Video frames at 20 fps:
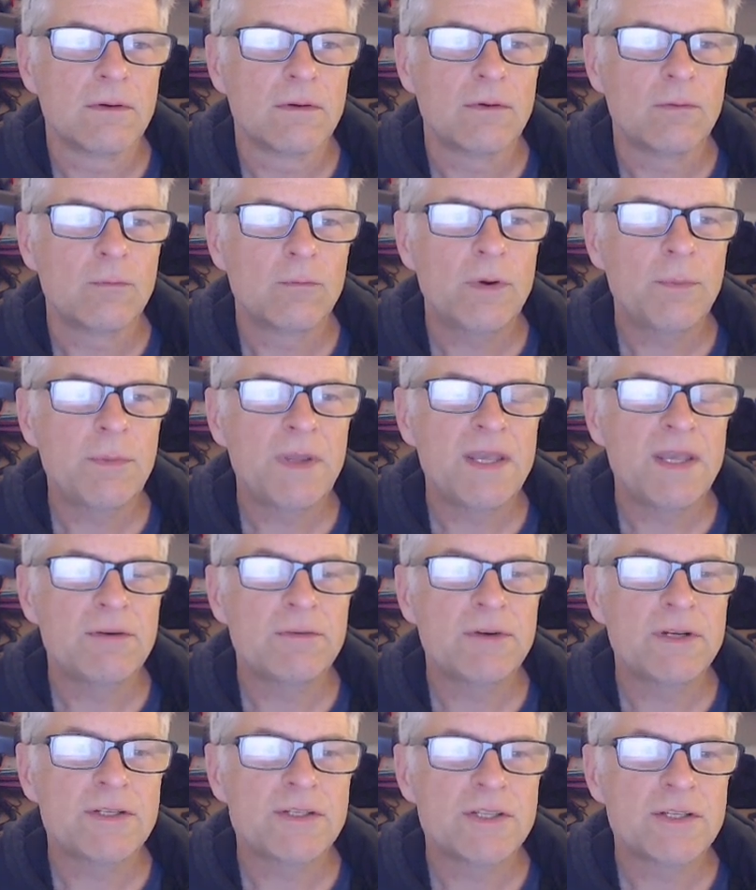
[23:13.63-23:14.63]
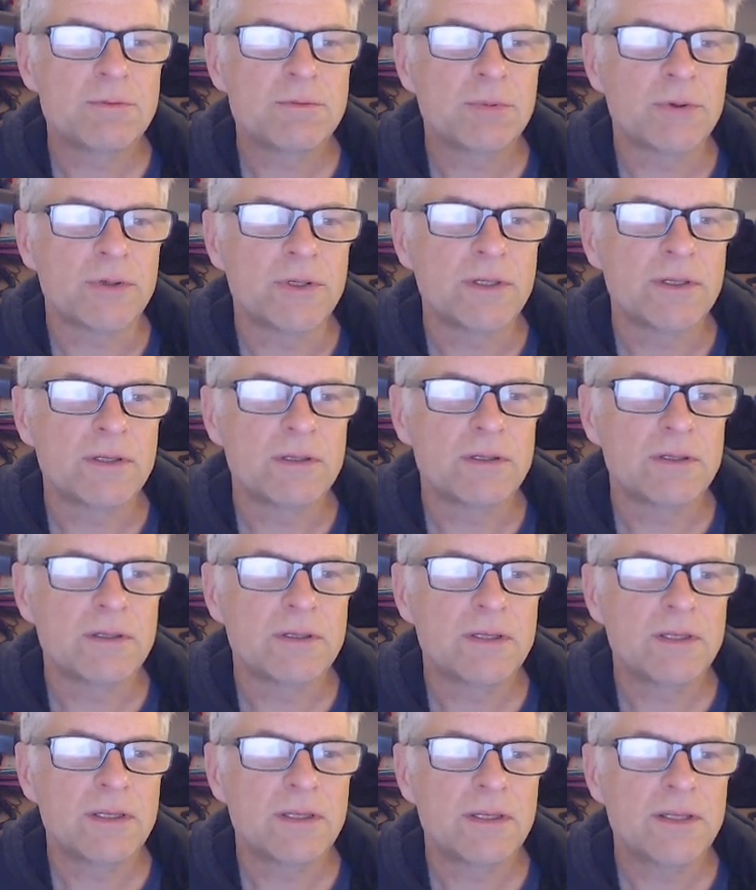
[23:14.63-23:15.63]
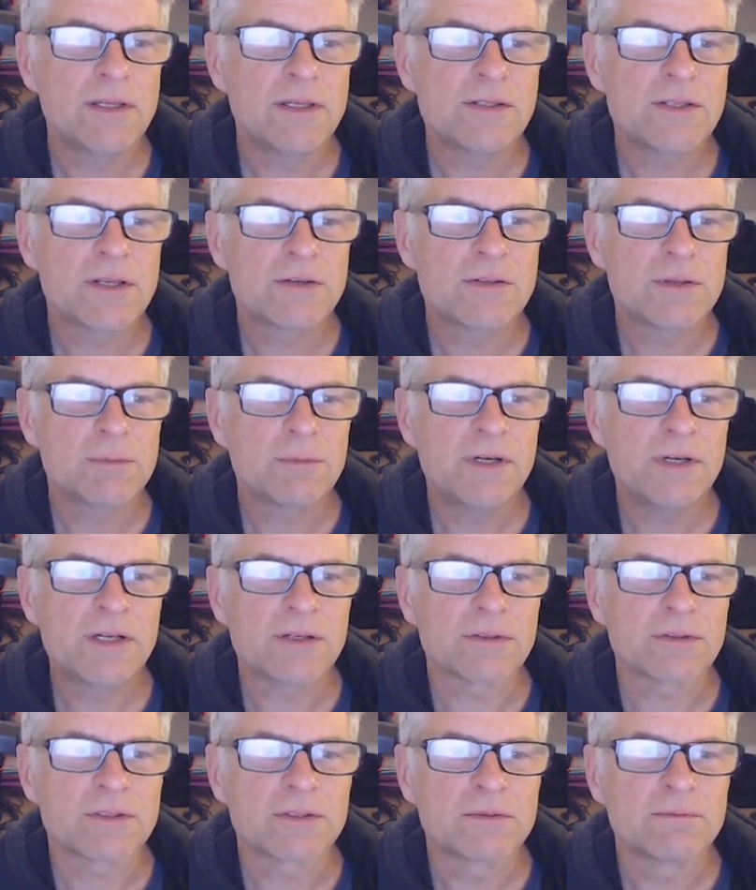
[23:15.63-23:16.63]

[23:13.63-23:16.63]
when we reach this point, let's go somewhere else.